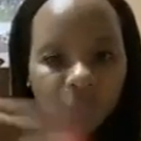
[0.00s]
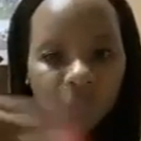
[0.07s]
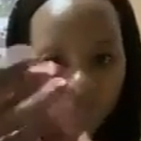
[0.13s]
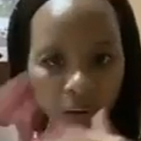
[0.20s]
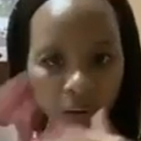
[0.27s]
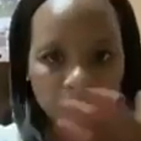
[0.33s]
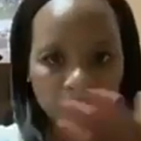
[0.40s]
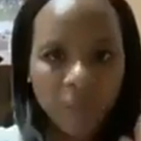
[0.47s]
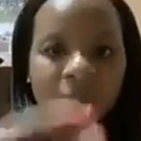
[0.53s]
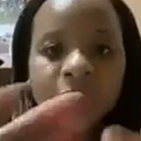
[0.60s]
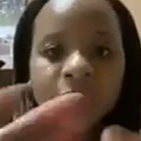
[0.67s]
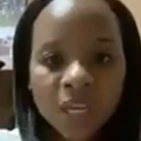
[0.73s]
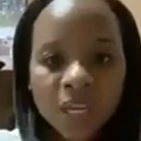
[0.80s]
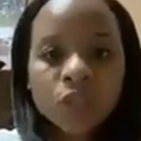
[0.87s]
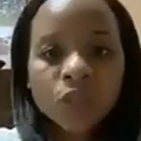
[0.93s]
I'm
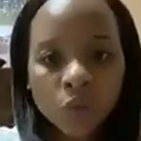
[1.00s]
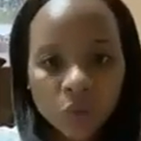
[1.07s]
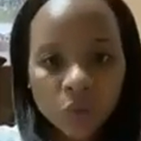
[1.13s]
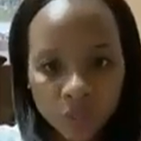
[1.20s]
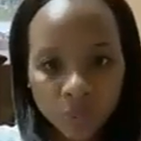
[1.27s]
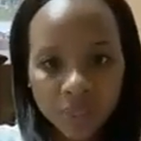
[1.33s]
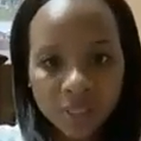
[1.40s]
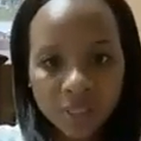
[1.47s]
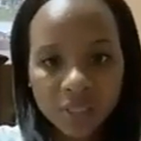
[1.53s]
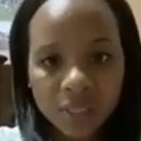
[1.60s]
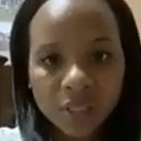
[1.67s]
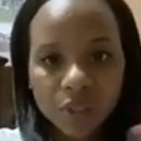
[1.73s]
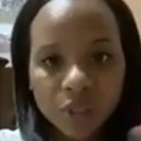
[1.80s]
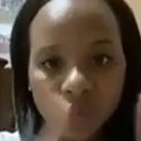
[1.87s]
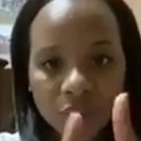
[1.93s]
speaking to those
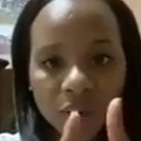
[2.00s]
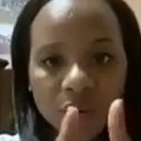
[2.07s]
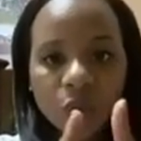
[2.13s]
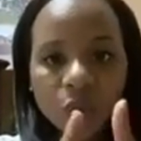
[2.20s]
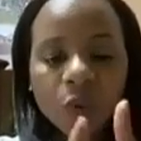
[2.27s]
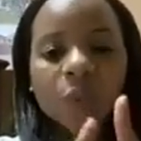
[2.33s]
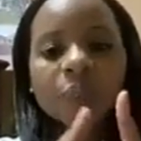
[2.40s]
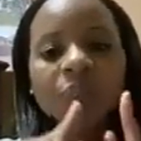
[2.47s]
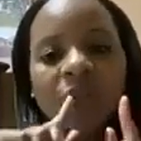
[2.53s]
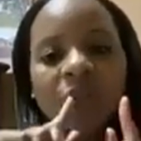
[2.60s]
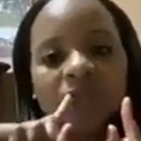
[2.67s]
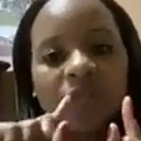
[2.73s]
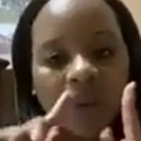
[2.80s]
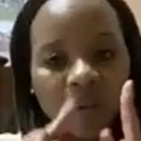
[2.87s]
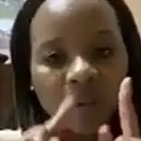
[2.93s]
persons right now.
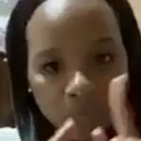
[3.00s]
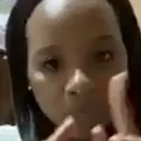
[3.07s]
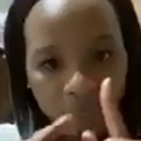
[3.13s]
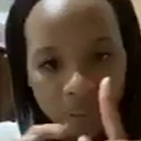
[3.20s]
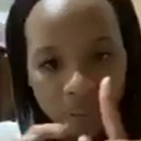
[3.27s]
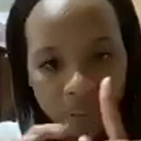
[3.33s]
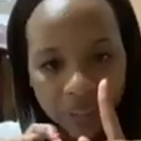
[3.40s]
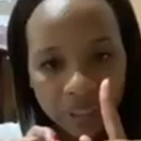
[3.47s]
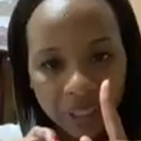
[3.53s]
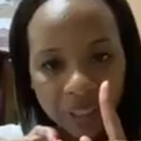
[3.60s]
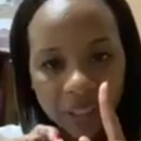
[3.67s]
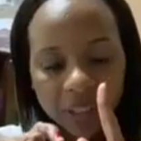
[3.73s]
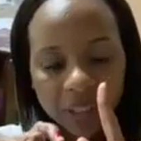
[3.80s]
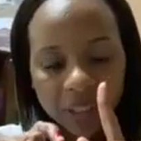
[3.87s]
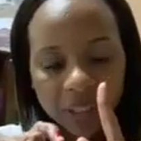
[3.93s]
Very important.
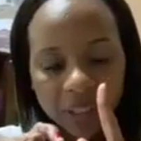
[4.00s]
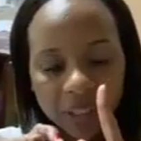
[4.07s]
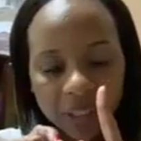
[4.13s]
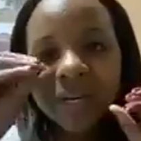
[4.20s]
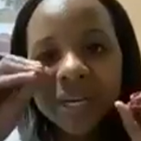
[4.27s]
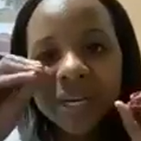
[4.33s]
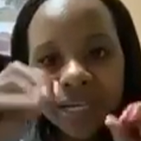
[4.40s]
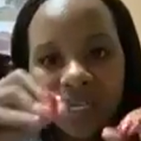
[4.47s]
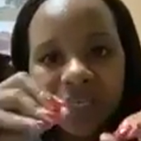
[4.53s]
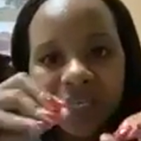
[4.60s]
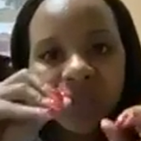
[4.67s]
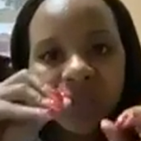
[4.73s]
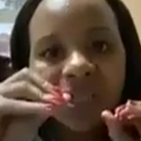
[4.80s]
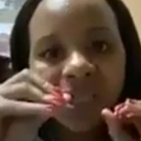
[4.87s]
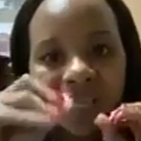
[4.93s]
You need to
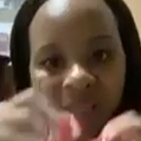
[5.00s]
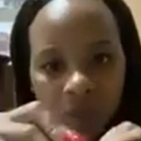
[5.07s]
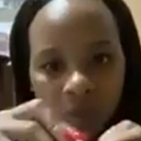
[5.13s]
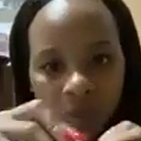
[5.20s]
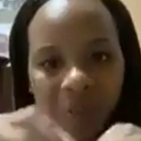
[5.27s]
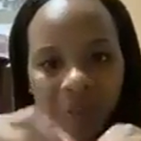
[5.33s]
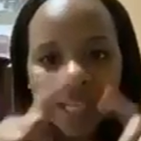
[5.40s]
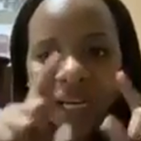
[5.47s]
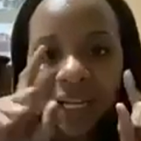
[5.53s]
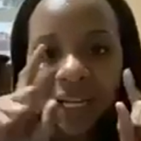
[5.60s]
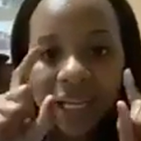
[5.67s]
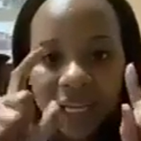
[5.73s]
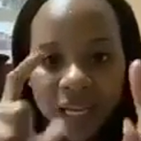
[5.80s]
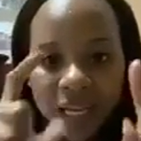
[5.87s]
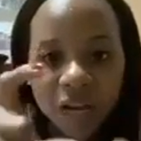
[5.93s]
set up the
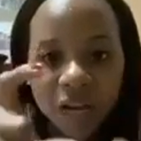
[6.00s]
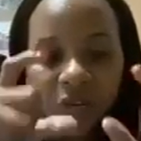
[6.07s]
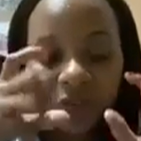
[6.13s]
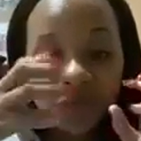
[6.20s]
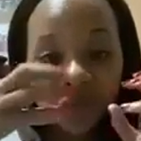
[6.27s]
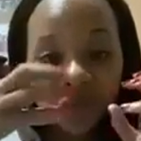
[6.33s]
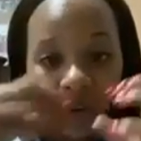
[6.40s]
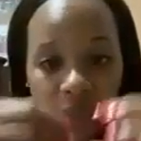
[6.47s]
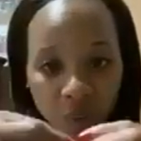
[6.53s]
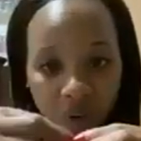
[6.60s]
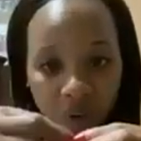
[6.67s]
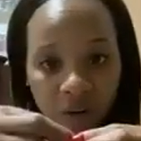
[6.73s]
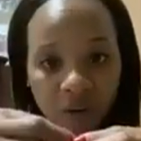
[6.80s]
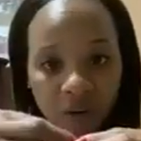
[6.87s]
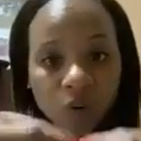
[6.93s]
legal
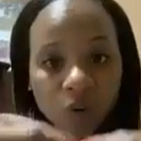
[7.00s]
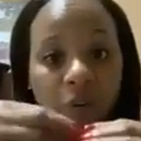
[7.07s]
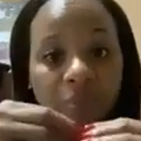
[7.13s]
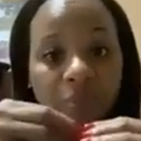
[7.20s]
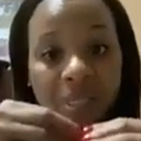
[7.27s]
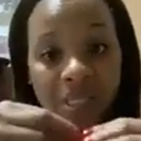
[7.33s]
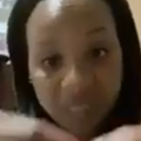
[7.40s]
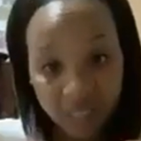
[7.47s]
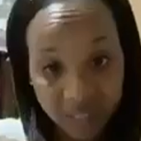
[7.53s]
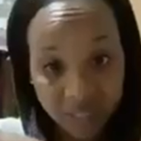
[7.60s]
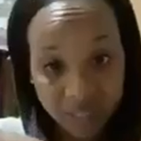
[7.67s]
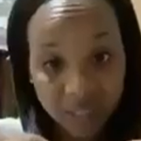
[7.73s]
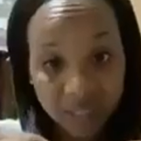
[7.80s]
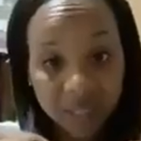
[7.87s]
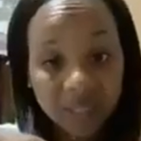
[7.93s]
framework for your
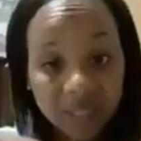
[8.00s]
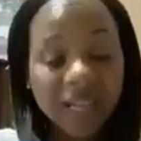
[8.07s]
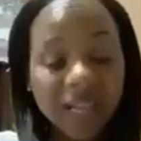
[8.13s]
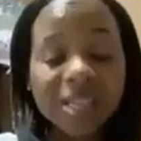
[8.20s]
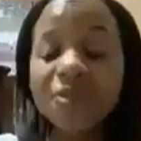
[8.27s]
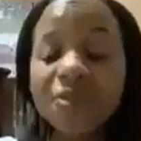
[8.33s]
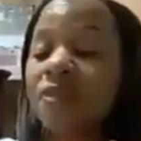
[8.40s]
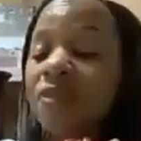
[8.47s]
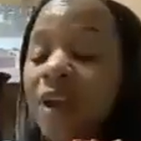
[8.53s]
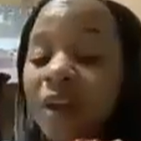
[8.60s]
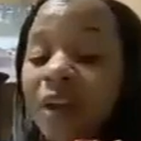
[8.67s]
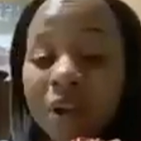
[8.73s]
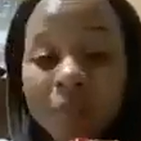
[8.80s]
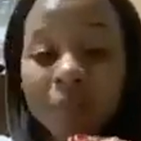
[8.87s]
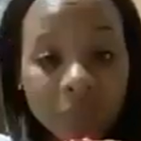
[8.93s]
business. That's
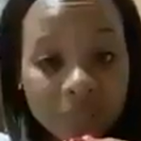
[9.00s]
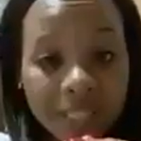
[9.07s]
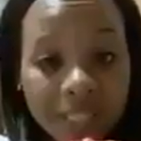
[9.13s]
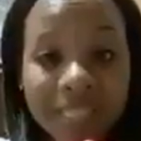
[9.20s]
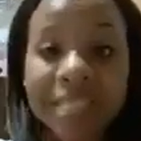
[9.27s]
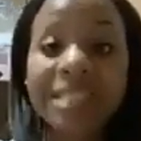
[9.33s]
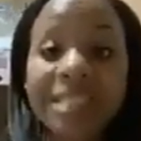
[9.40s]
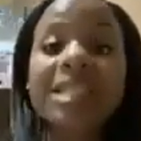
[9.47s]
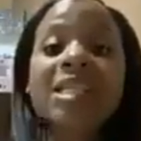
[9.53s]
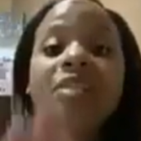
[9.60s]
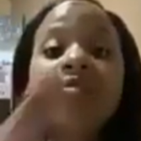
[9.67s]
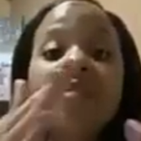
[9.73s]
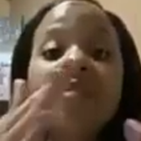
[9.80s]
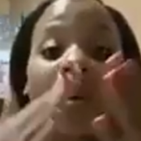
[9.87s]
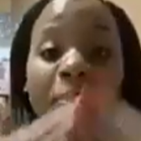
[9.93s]
very important. And take it
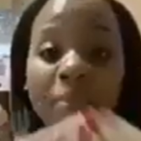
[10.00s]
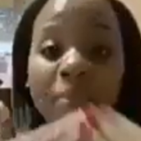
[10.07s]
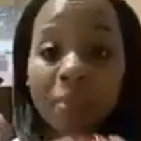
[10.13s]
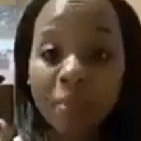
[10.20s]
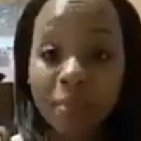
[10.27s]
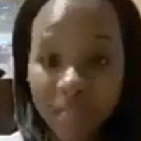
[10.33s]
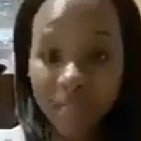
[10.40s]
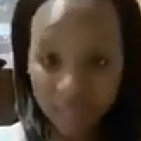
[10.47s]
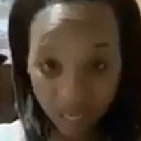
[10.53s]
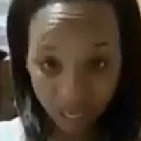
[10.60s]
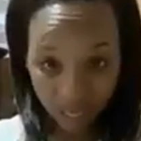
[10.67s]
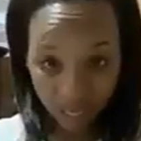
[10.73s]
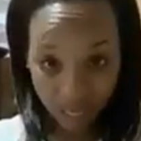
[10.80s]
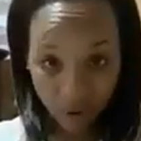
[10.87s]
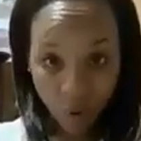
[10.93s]
from me,
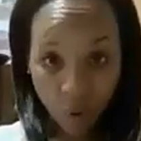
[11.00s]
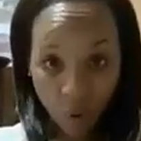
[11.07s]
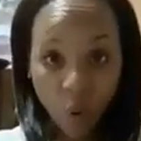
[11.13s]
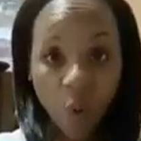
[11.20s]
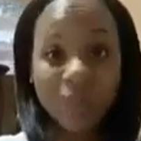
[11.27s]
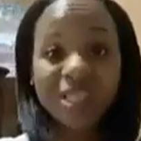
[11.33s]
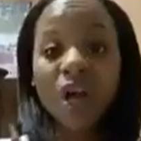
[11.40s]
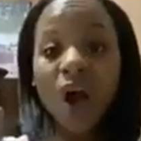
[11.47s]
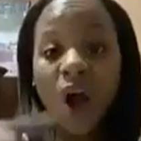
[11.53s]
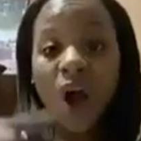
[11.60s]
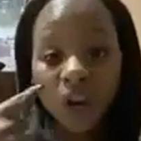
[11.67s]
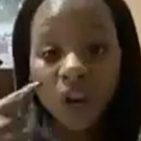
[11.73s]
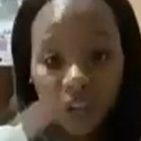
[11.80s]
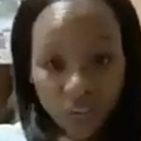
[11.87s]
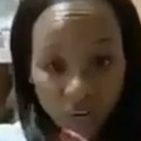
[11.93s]
who is
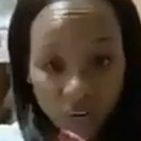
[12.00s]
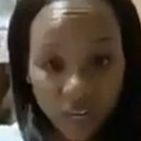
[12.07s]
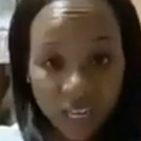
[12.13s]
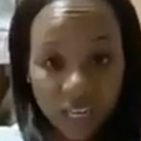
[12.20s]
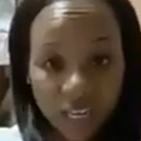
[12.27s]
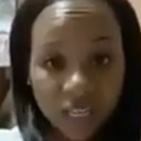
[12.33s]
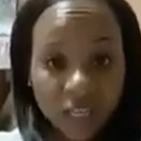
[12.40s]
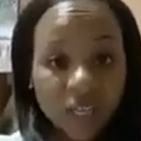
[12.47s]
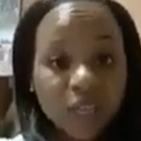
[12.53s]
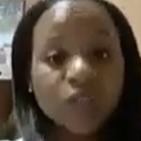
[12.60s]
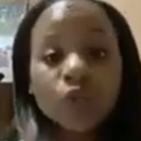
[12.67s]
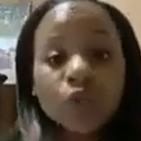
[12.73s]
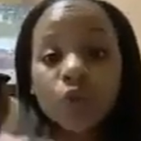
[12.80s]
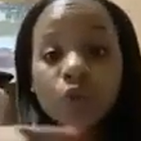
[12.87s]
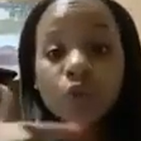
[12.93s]
unlearning
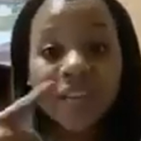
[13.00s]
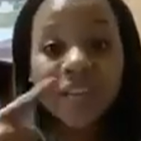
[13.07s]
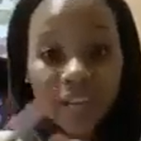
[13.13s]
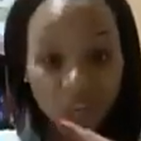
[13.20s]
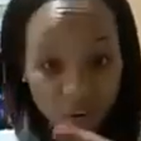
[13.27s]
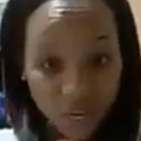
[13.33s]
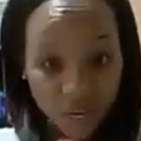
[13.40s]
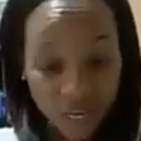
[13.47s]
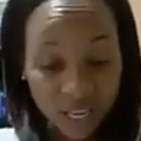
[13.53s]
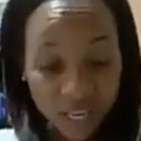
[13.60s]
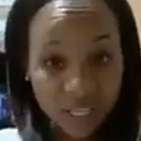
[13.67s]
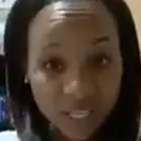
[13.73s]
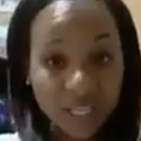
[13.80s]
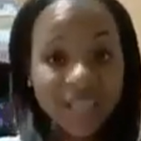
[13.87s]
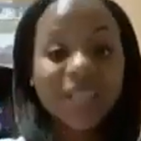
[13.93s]
to relearning
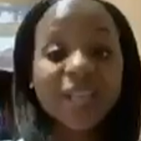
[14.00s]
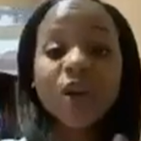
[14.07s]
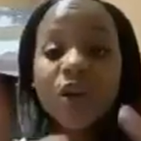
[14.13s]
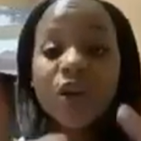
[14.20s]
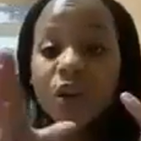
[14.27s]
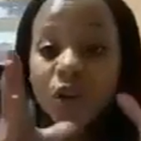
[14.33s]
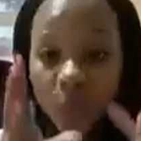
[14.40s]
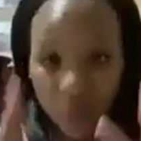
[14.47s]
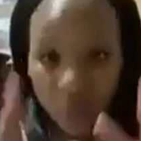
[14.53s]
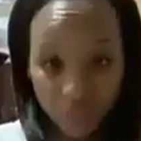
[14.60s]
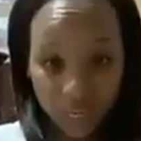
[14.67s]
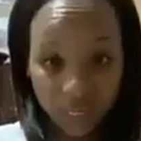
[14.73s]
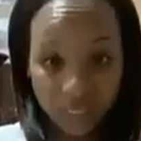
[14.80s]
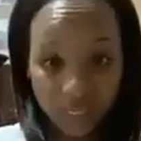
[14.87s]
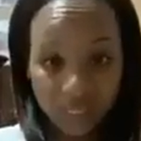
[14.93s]
new
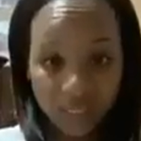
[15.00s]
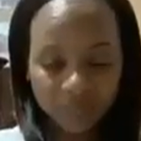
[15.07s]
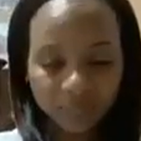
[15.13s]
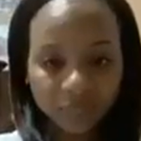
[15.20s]
things.